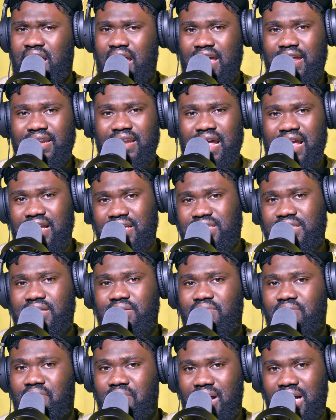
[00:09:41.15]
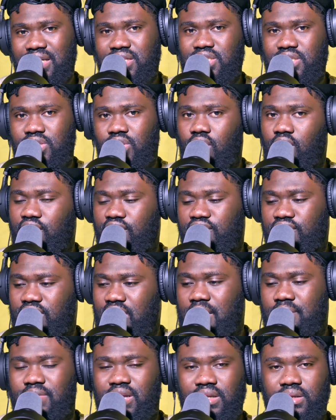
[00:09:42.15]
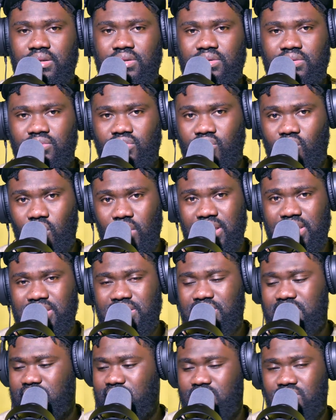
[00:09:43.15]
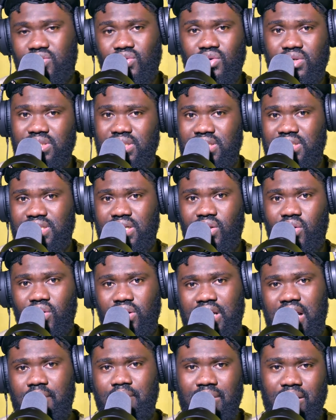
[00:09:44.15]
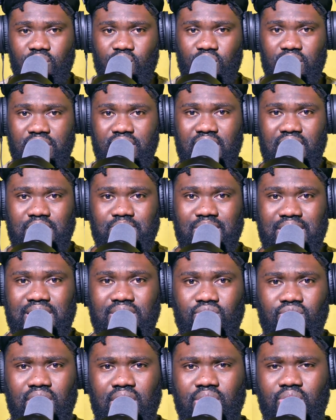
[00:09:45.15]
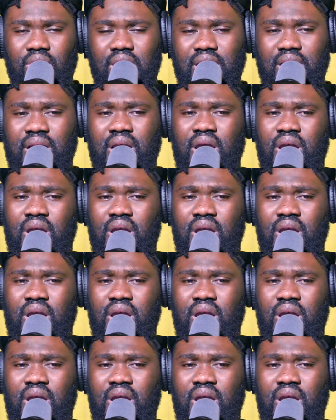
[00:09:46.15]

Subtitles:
and there isn't much of noise, distortions and all that. But with this particular one,